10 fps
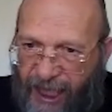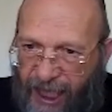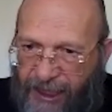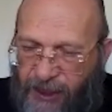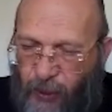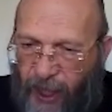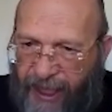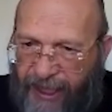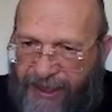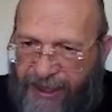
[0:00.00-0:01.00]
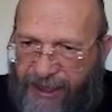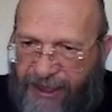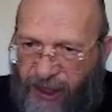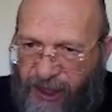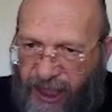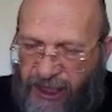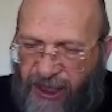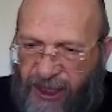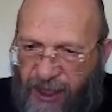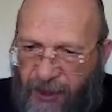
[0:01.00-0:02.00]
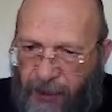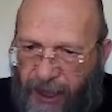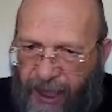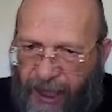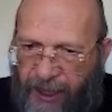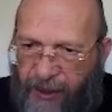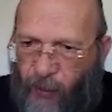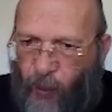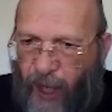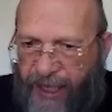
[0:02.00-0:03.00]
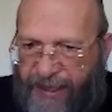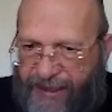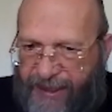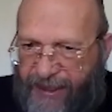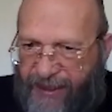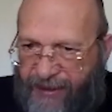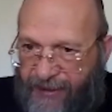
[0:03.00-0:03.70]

x1 axis is a rotation in the plane yz,